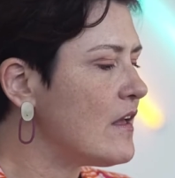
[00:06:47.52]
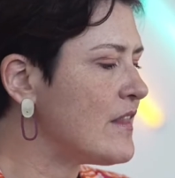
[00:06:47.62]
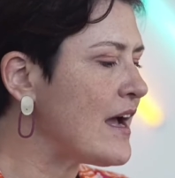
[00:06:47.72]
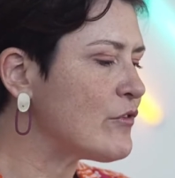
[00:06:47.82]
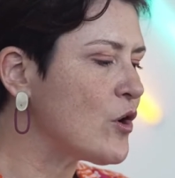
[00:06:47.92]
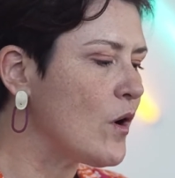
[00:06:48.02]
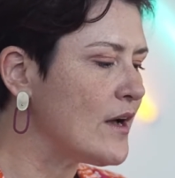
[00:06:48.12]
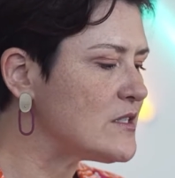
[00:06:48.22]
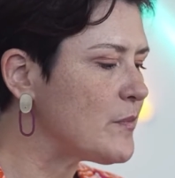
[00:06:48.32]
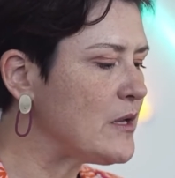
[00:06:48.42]
that
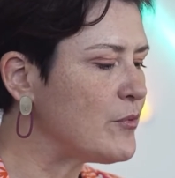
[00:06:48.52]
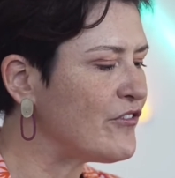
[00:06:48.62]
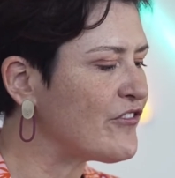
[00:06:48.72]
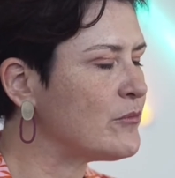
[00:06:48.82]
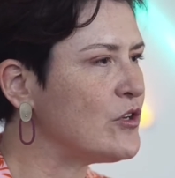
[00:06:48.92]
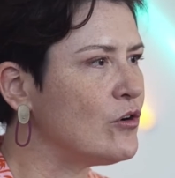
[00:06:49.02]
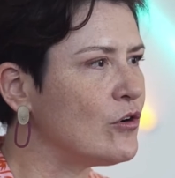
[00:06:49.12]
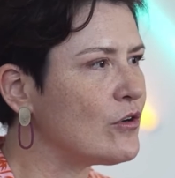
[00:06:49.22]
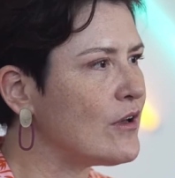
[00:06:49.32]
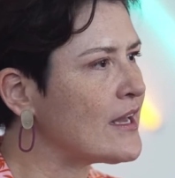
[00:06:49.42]
requires people from
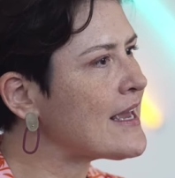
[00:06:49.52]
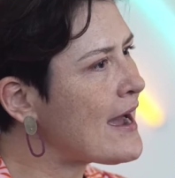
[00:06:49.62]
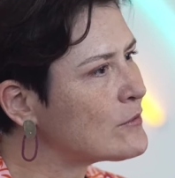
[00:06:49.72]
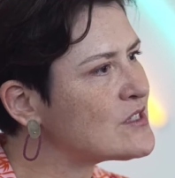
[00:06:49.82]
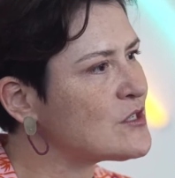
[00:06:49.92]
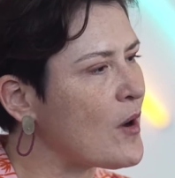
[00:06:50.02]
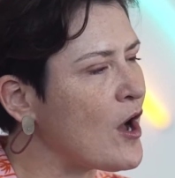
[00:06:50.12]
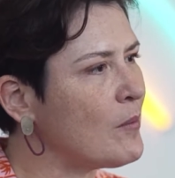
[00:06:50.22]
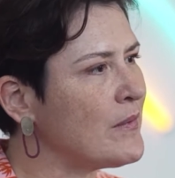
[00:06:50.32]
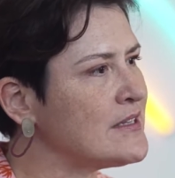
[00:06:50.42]
your accounts
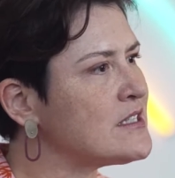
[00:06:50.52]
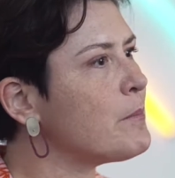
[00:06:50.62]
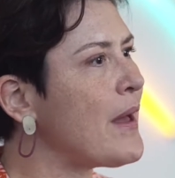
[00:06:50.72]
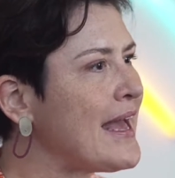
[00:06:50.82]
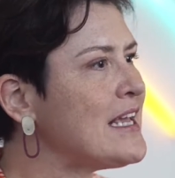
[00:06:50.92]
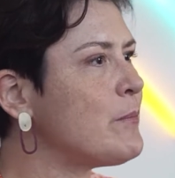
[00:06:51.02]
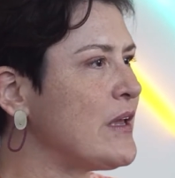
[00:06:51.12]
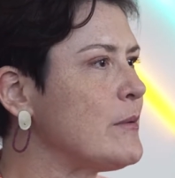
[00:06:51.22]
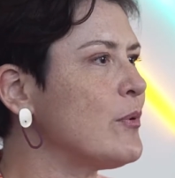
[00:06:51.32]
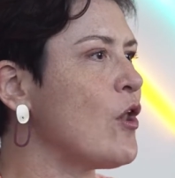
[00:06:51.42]
department to pay
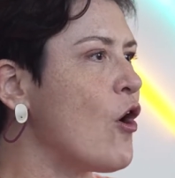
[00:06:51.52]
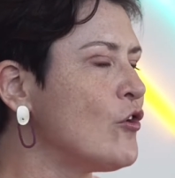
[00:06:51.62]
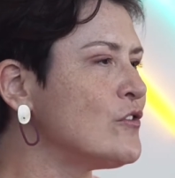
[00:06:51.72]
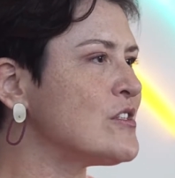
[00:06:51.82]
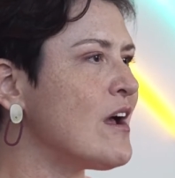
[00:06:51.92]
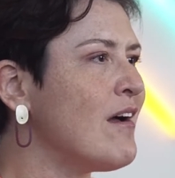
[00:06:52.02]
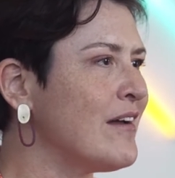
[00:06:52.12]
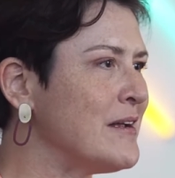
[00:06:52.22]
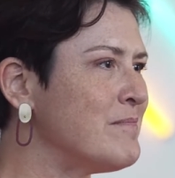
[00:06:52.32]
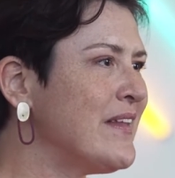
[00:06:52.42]
people on
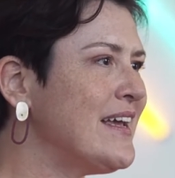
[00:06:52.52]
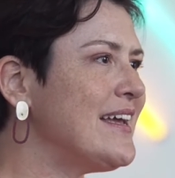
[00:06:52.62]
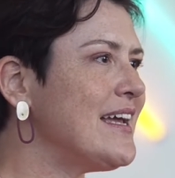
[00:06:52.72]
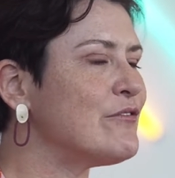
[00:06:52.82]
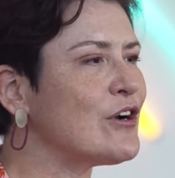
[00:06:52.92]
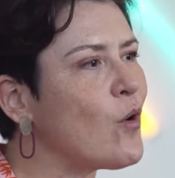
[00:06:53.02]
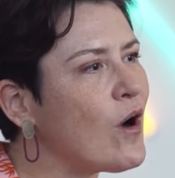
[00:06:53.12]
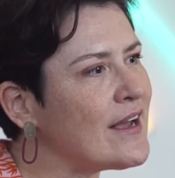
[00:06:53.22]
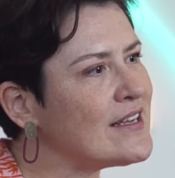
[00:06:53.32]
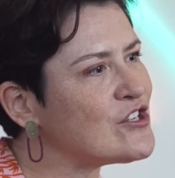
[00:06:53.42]
time. It
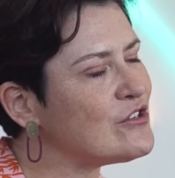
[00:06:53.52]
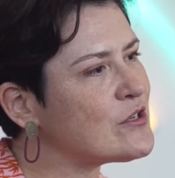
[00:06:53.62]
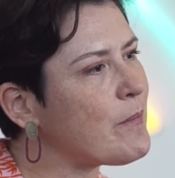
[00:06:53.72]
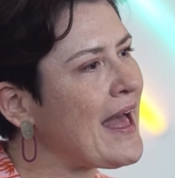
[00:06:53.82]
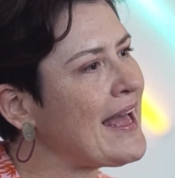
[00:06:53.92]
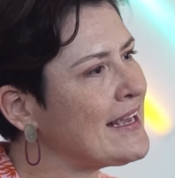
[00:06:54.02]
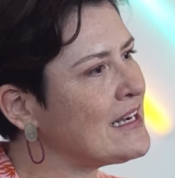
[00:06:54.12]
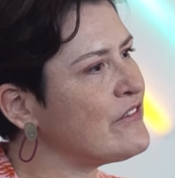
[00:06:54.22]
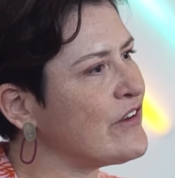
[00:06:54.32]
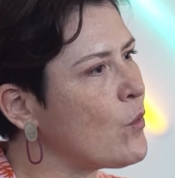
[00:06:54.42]
requires you to pay a
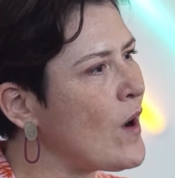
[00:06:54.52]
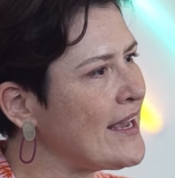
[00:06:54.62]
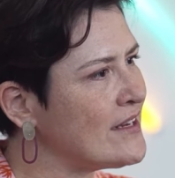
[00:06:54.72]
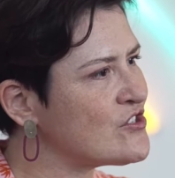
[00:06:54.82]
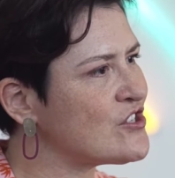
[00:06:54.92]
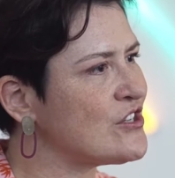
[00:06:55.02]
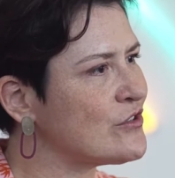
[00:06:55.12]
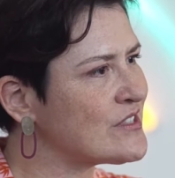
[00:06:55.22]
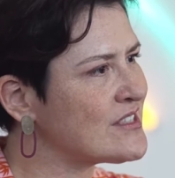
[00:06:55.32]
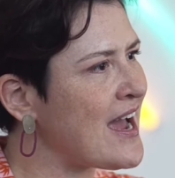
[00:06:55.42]
living wage to
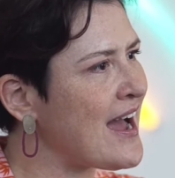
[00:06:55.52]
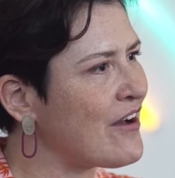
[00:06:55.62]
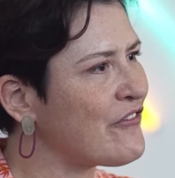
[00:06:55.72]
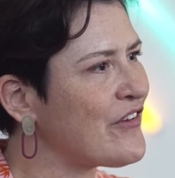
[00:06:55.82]
your staff.